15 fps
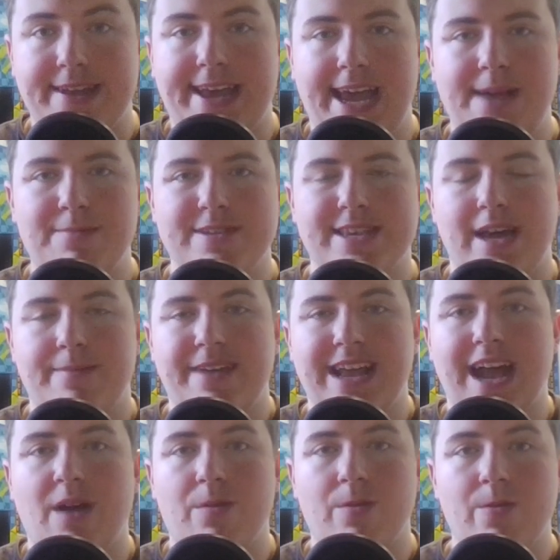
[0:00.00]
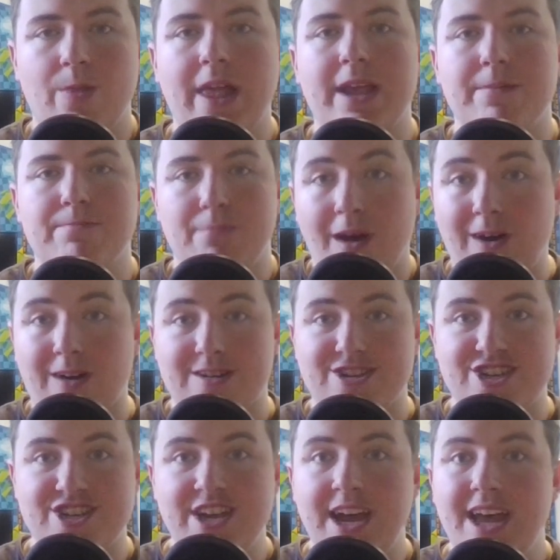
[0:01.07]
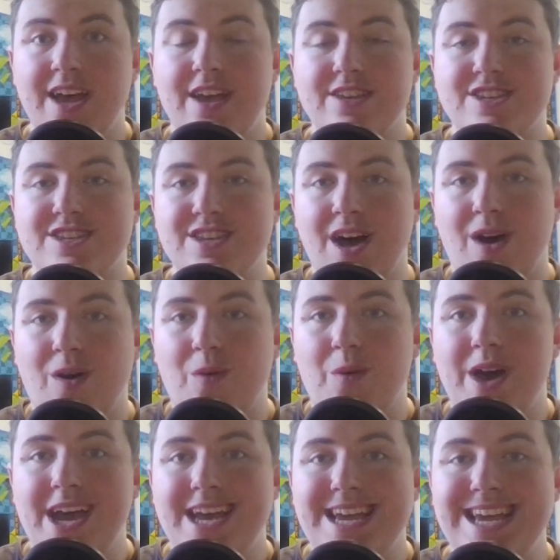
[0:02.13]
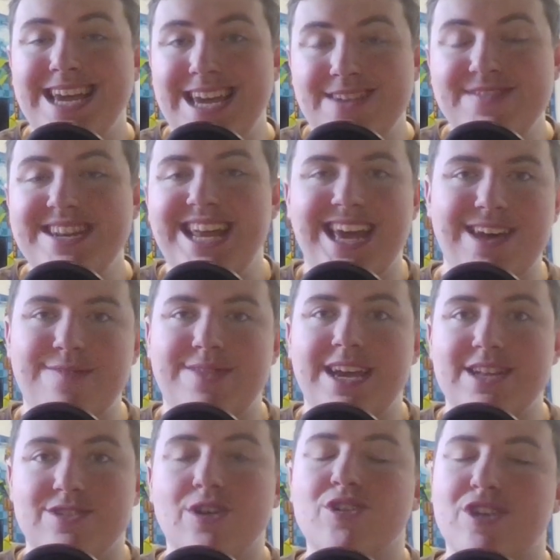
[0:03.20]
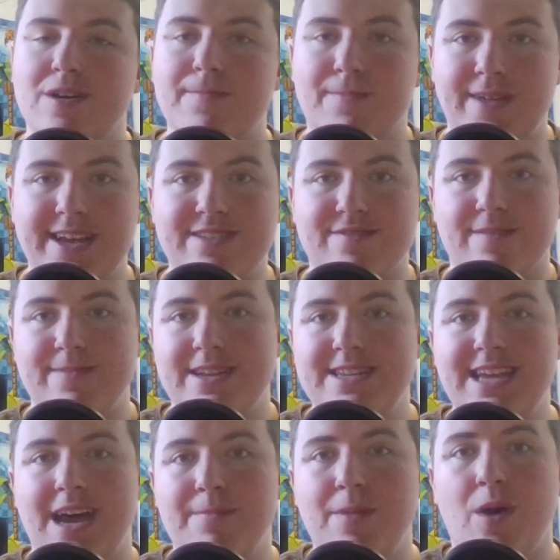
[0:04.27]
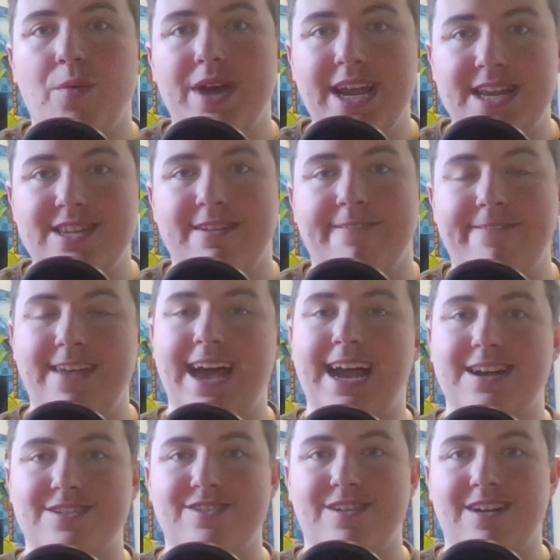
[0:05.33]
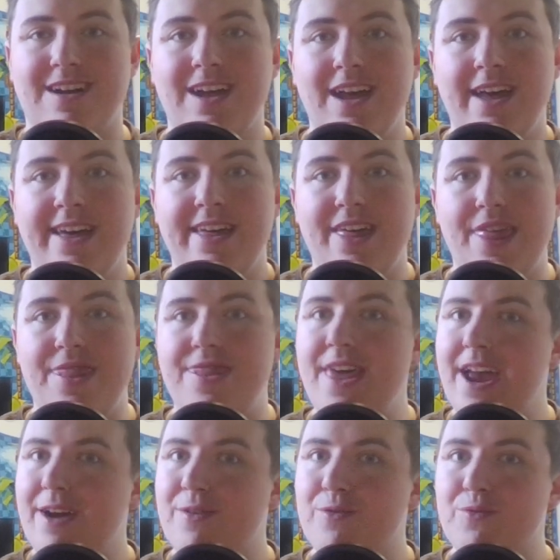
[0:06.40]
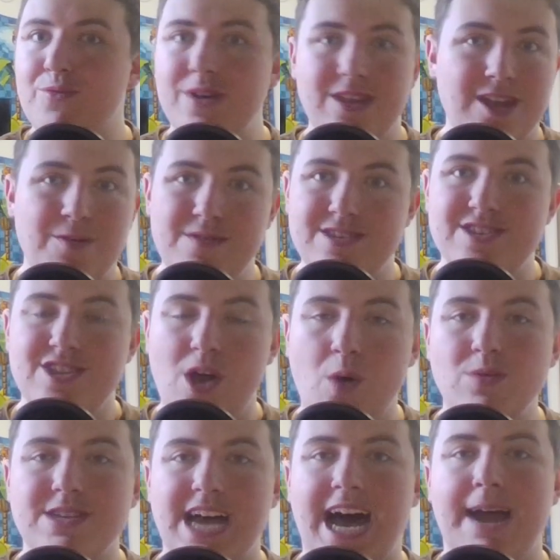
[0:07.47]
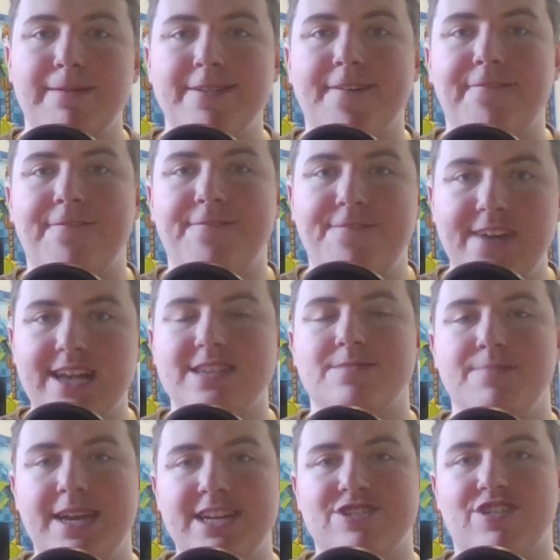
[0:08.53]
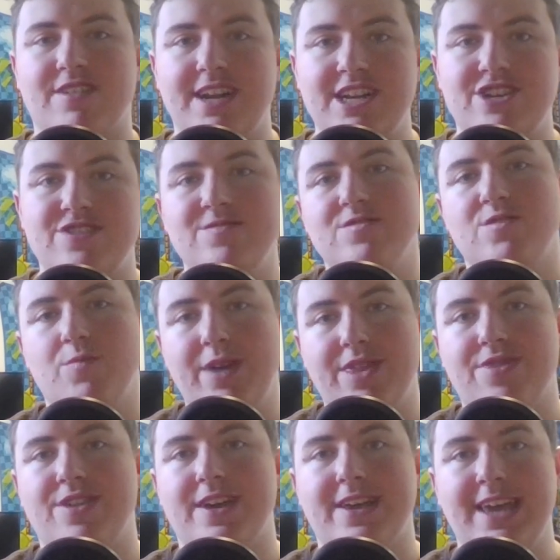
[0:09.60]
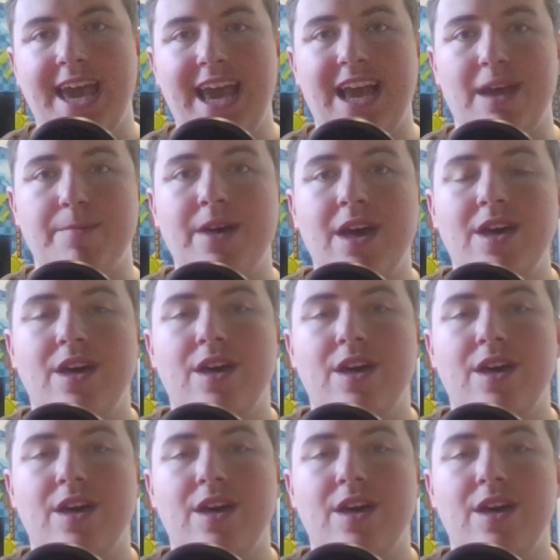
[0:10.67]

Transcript: the game was coming out in late March. So even if they took complaints from the demo into factor, there really was no time to fix major issues with the game.